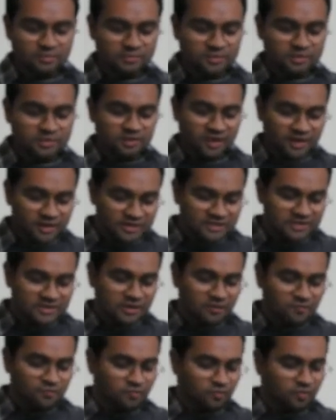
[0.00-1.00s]
but there's
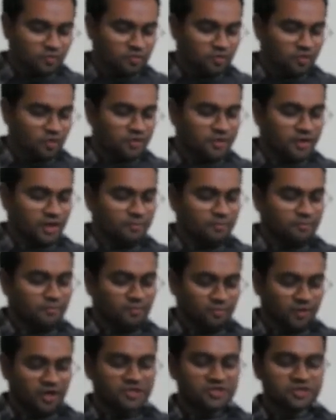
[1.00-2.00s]
some forethought and
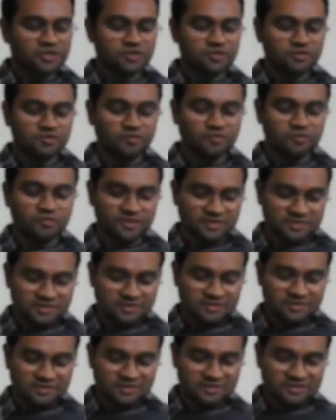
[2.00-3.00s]
preparation to do
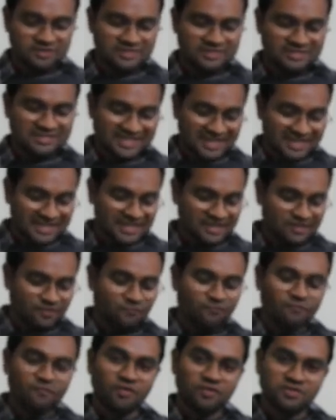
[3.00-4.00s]
first, such as setting the
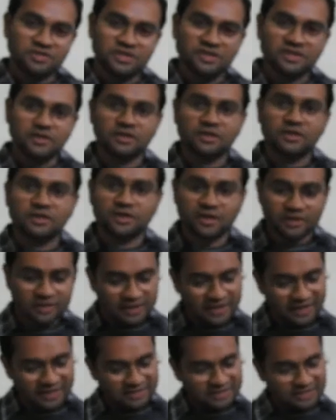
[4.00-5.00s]
fossil in
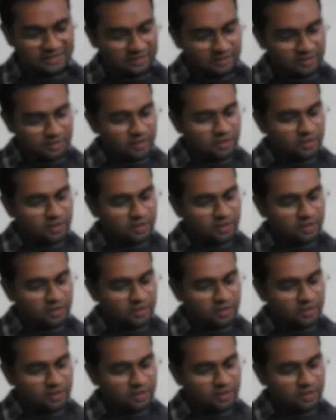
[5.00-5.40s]
context.